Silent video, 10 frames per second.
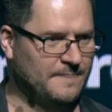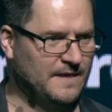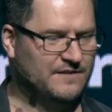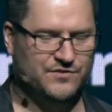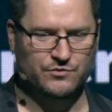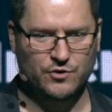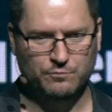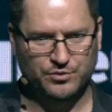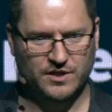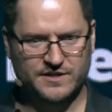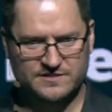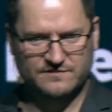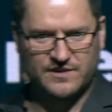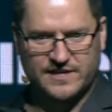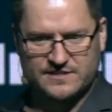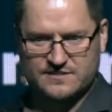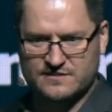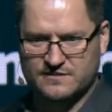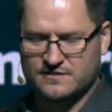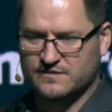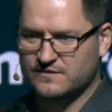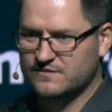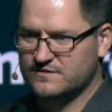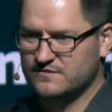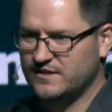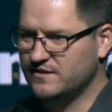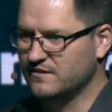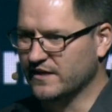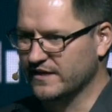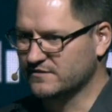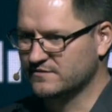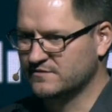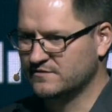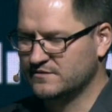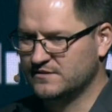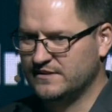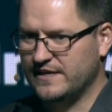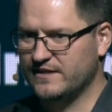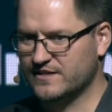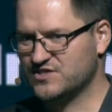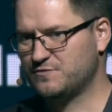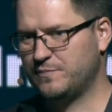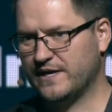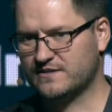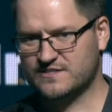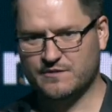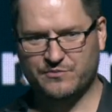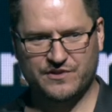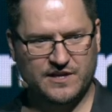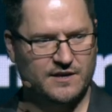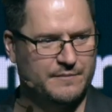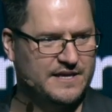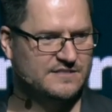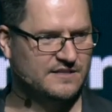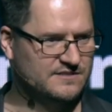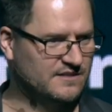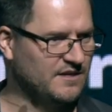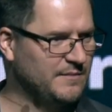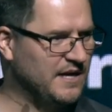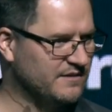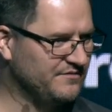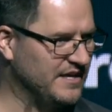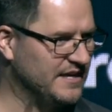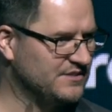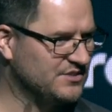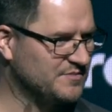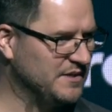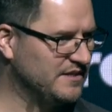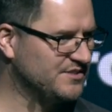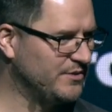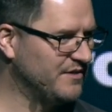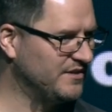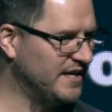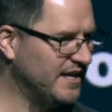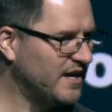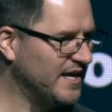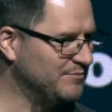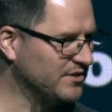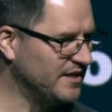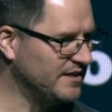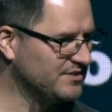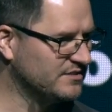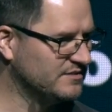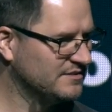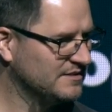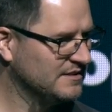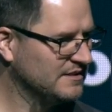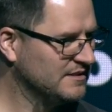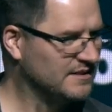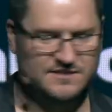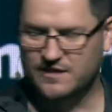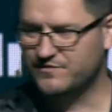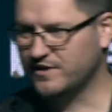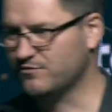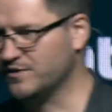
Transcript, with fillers: If you go plug a device to the internet and expect something amazing to come out of that just because you have an A I application, It's not very